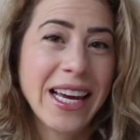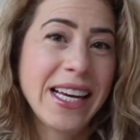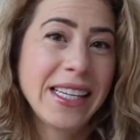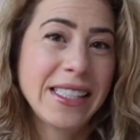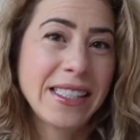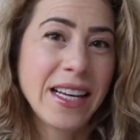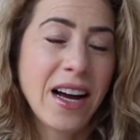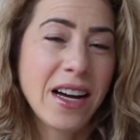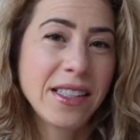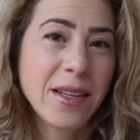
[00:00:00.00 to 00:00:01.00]
is
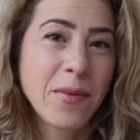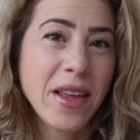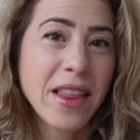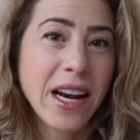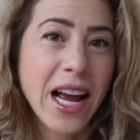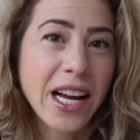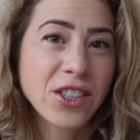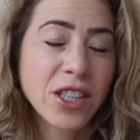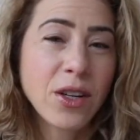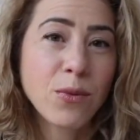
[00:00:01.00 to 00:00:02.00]
on something that I
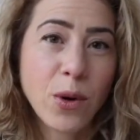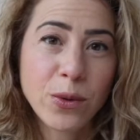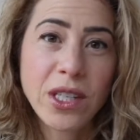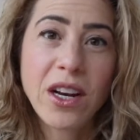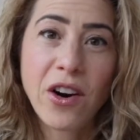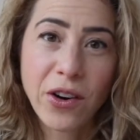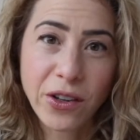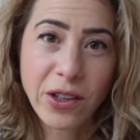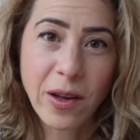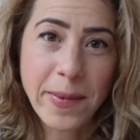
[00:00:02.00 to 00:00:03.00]
actually wrote an
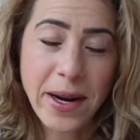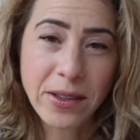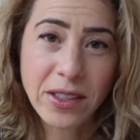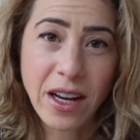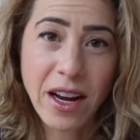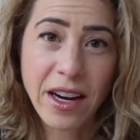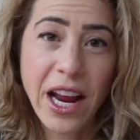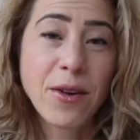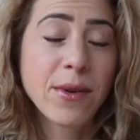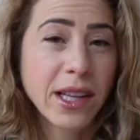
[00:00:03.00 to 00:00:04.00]
article about on
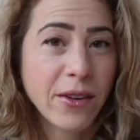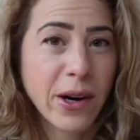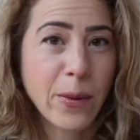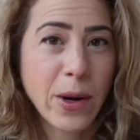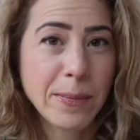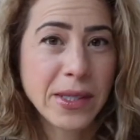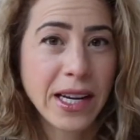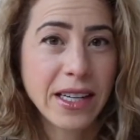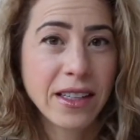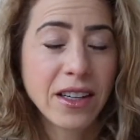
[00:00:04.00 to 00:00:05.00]
a really great
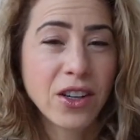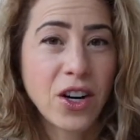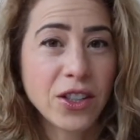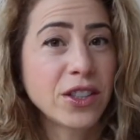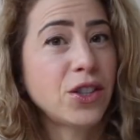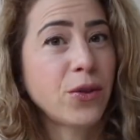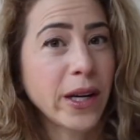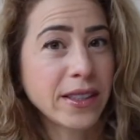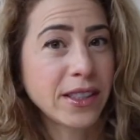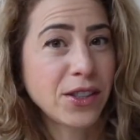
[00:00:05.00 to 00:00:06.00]
website called
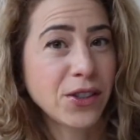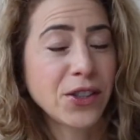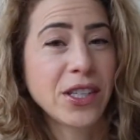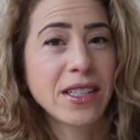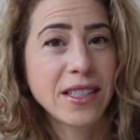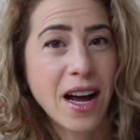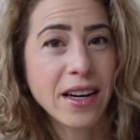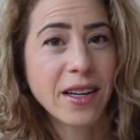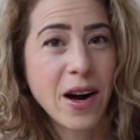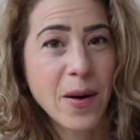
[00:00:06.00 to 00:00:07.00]

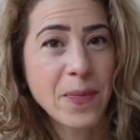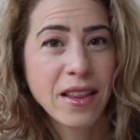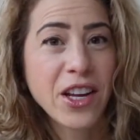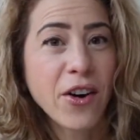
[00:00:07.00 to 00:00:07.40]
trailsisters.com. The